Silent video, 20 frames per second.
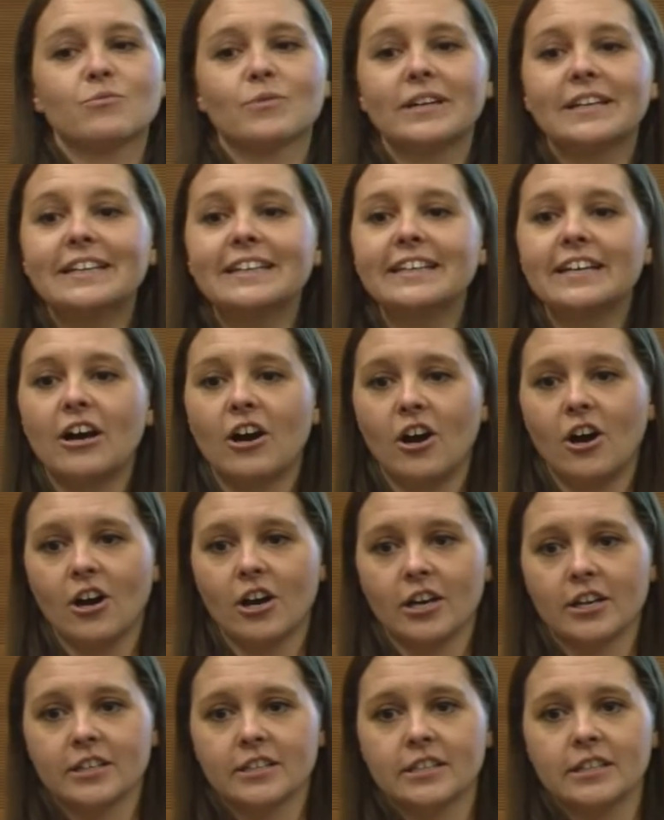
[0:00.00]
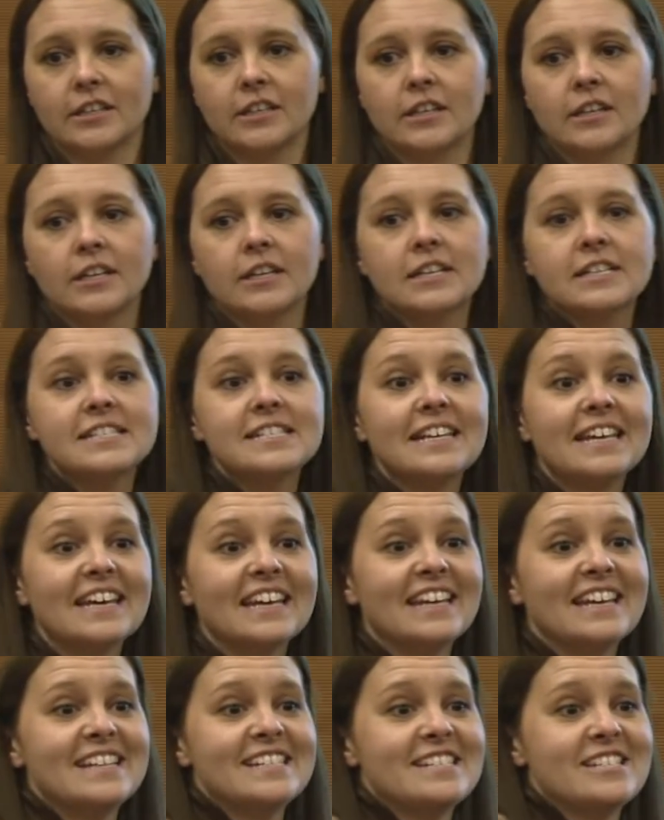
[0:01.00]
really hard to
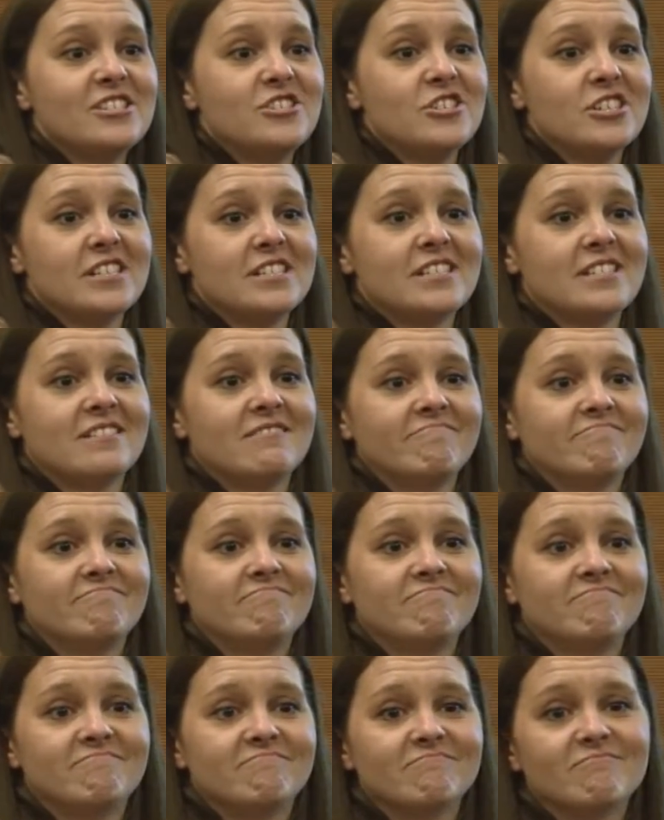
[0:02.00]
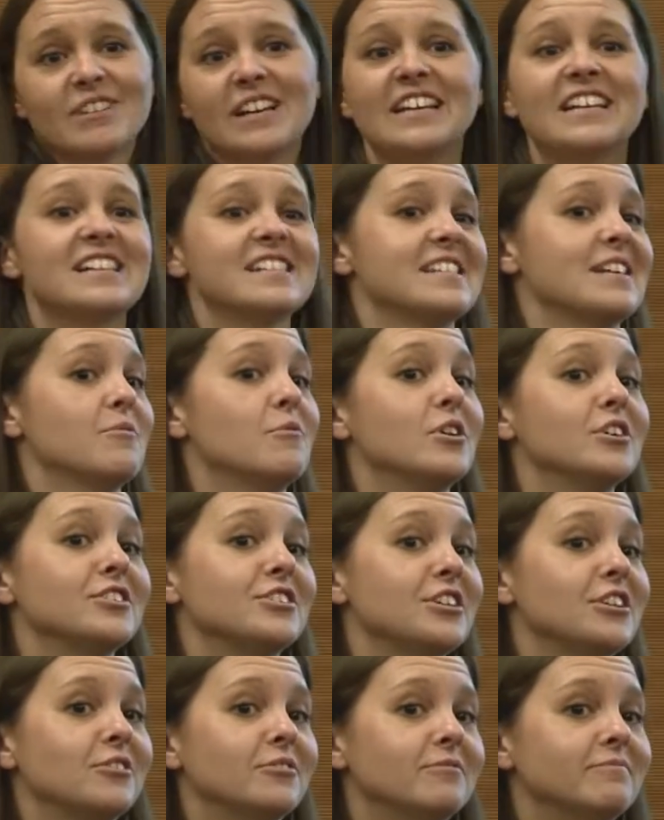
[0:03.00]
get kids to just read because they want
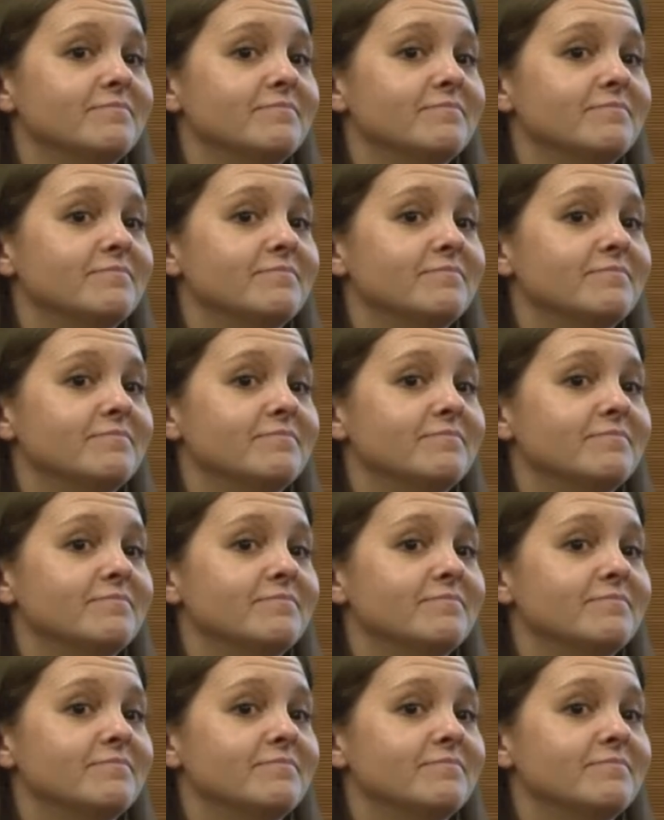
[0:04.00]
to.